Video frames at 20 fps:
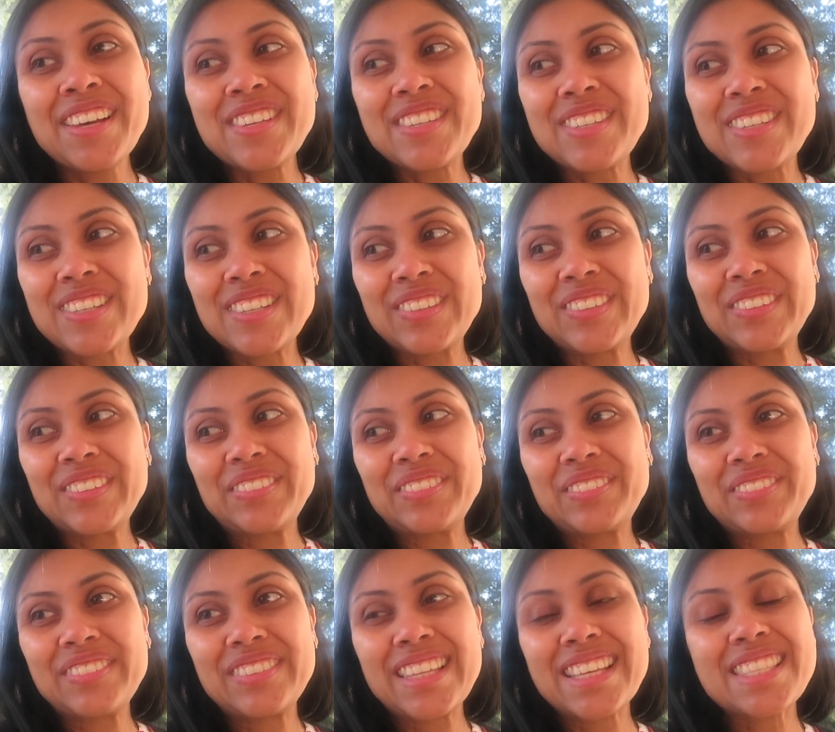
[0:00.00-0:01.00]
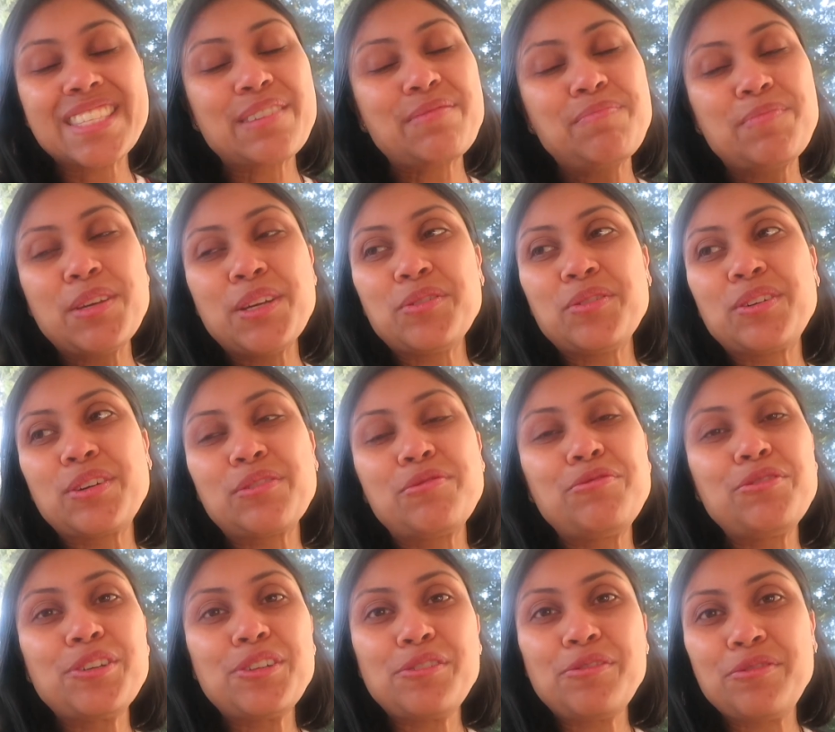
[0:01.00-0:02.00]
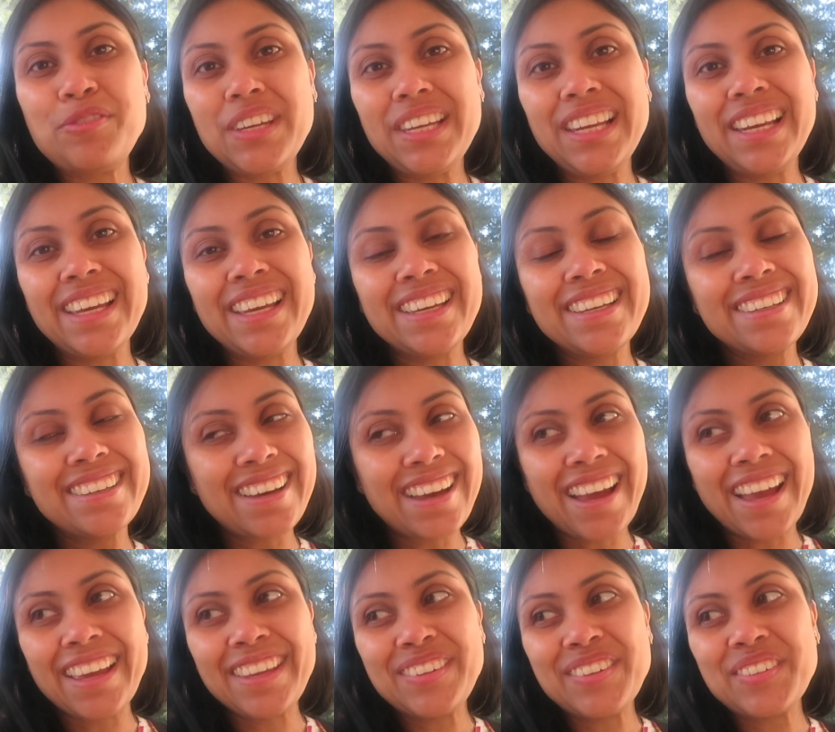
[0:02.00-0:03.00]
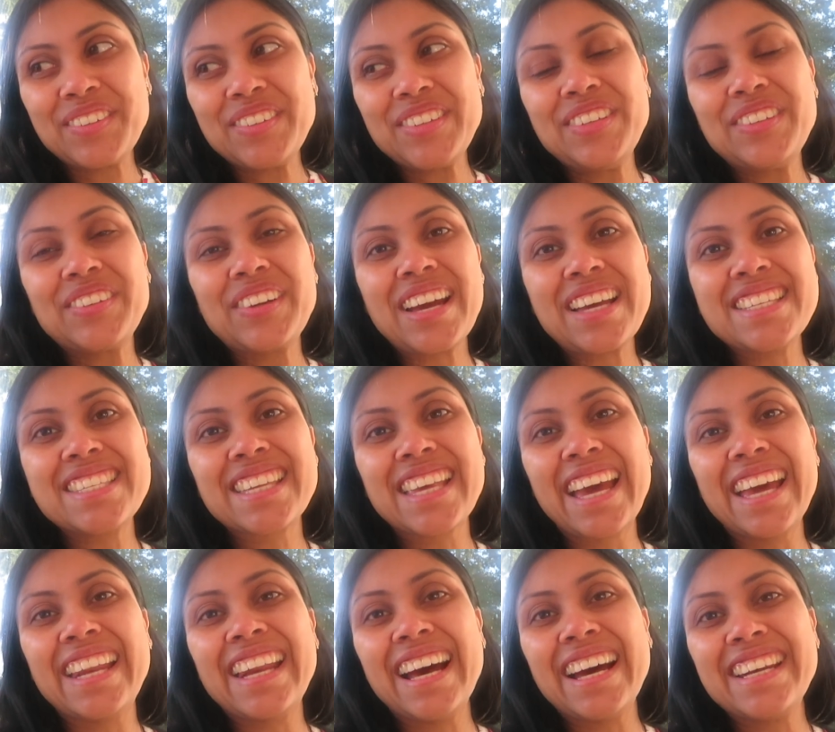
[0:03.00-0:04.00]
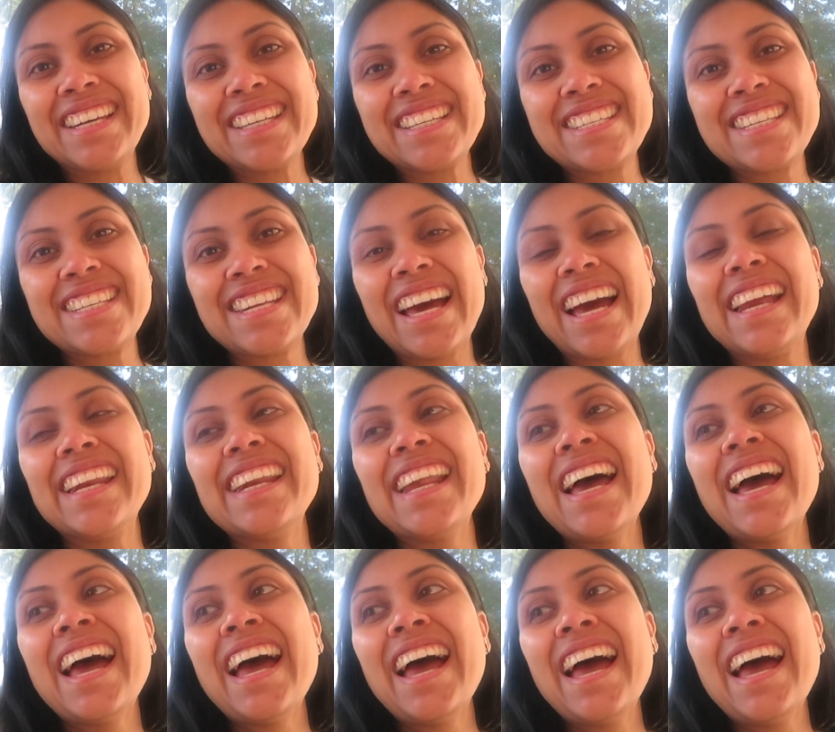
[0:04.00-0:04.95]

So that's a beautiful feeling. I know you guys can understand.